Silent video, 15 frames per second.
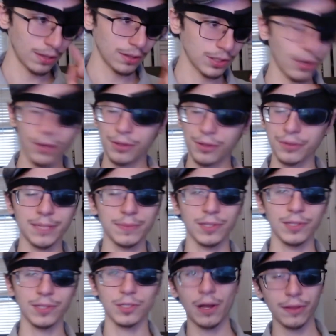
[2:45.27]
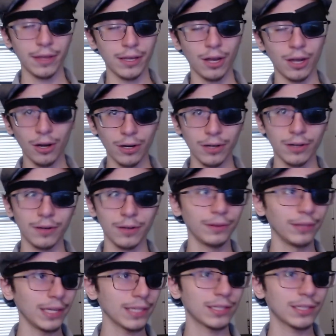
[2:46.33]
So all those symptoms, while they are
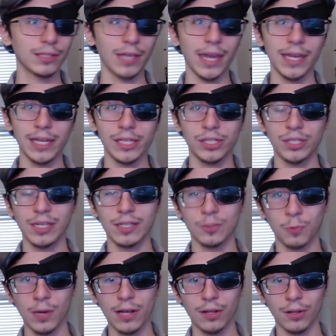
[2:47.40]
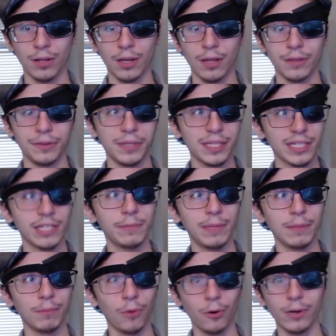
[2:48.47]
linked to ADHD as well, this could
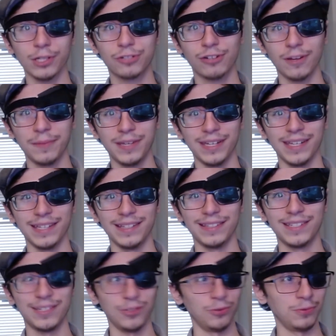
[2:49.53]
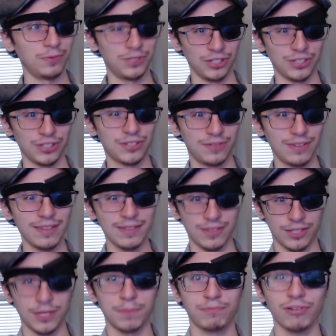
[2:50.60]
be more attributed to just
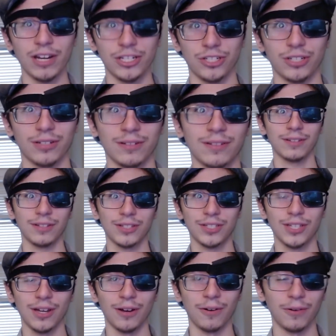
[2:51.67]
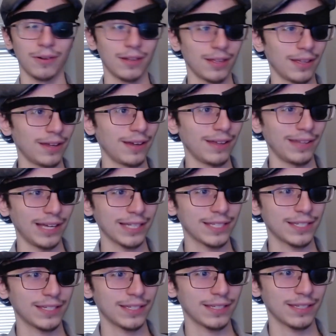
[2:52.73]
depression. So that's